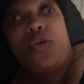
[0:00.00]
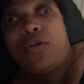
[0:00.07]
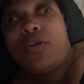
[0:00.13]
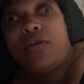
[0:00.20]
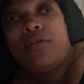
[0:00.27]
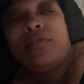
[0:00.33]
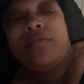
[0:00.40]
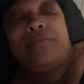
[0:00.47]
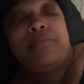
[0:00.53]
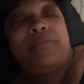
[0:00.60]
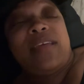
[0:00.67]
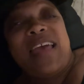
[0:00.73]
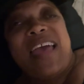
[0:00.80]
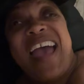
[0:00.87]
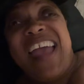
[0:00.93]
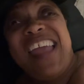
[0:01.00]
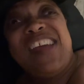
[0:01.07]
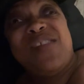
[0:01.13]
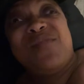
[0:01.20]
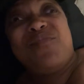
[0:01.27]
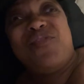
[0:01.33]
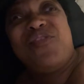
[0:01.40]
Girl, I
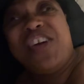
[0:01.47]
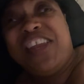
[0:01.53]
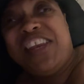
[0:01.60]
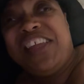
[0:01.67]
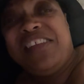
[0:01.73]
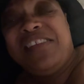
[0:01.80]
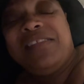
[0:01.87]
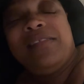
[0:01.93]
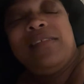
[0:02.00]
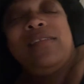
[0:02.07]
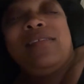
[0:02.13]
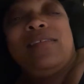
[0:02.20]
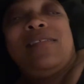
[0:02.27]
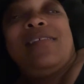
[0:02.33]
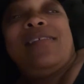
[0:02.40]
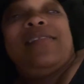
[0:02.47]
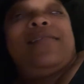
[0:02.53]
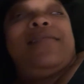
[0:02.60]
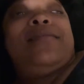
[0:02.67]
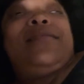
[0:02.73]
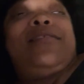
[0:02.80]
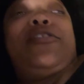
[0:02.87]
am running.
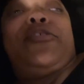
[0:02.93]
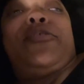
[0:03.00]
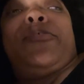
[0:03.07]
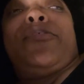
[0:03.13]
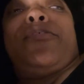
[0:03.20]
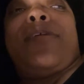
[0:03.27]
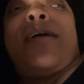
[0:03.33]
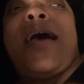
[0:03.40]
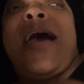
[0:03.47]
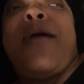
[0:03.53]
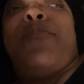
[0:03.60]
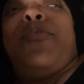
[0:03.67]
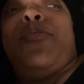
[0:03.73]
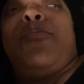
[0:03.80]
Girl, I will